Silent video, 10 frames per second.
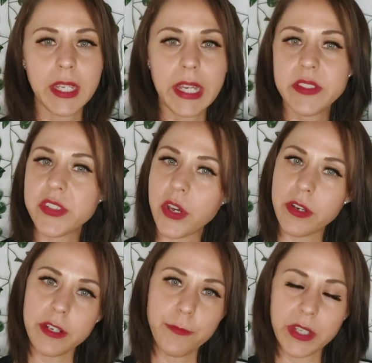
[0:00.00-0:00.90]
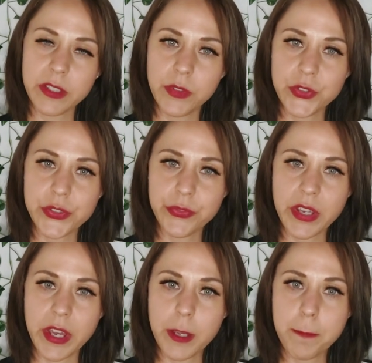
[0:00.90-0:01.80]
it's not an effective use of
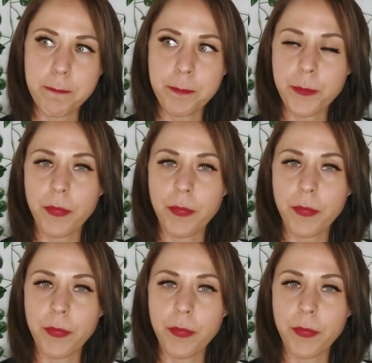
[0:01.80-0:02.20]
time,